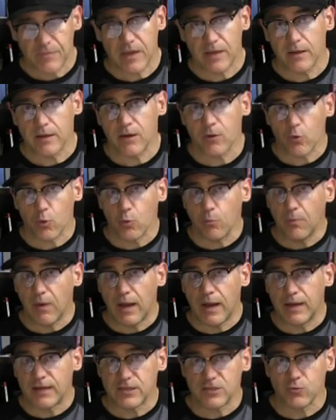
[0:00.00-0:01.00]
It
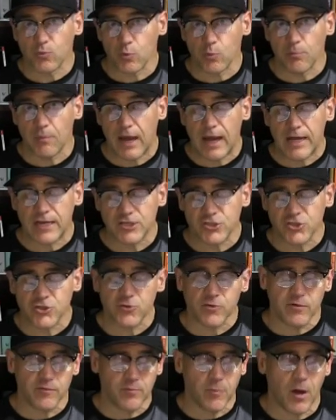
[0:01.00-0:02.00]
reminds
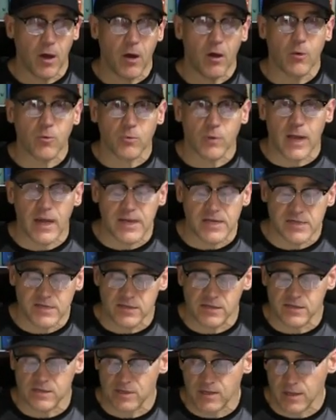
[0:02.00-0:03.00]
you of Paul
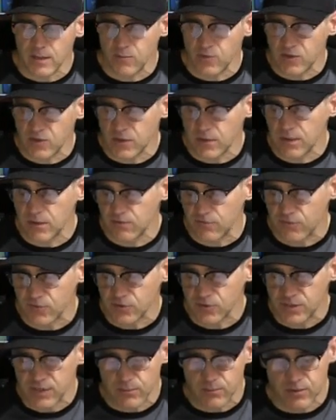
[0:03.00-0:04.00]
writing to Timothy in
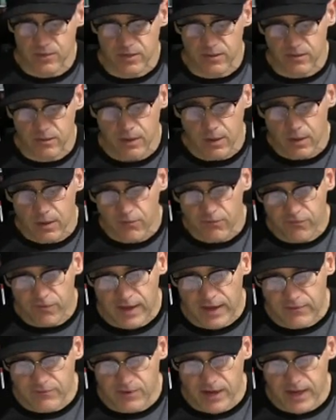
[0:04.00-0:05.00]
1 Timothy
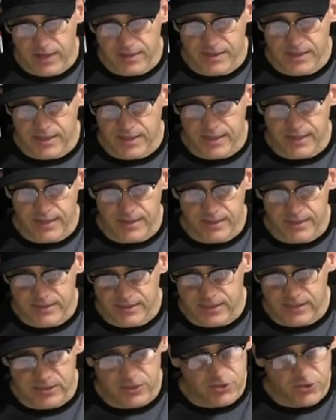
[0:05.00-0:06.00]
5:19. He
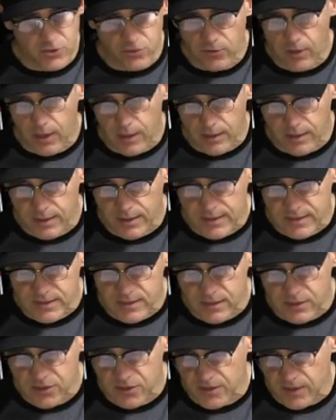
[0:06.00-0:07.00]
says, "Do not
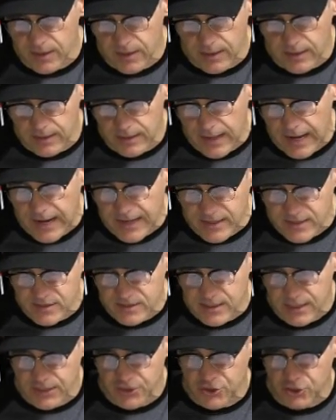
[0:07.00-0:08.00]
listen to an
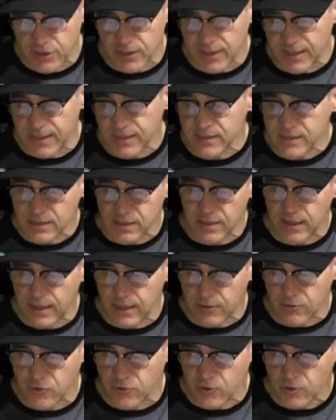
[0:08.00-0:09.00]
accusation against an
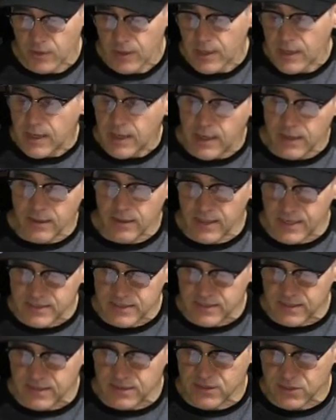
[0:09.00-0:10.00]
elder
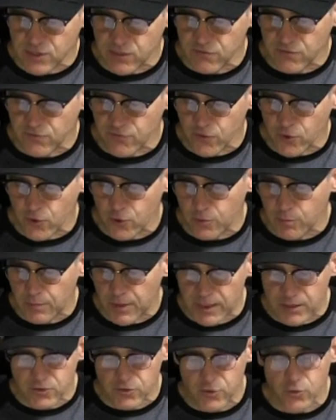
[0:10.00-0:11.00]
unless it is confirmed
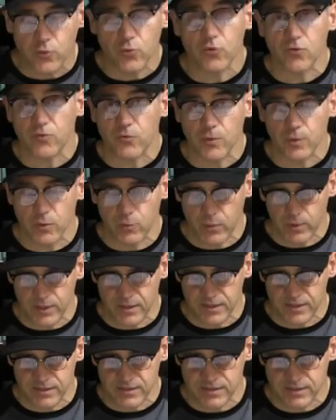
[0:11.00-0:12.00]
by two or three
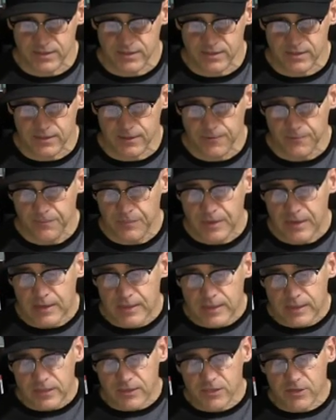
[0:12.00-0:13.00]
witnesses."
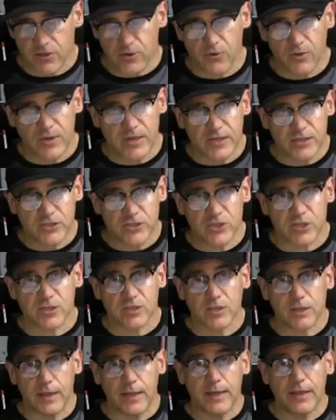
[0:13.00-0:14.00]
So he's
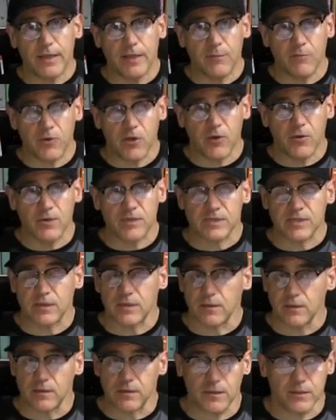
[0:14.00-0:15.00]
just letting them know. He
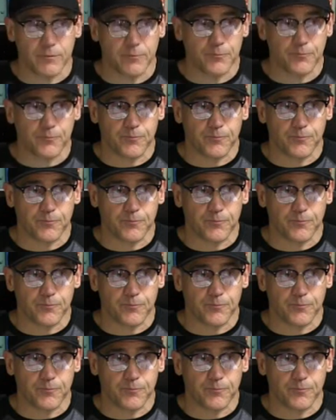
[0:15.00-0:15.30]
said, "Look,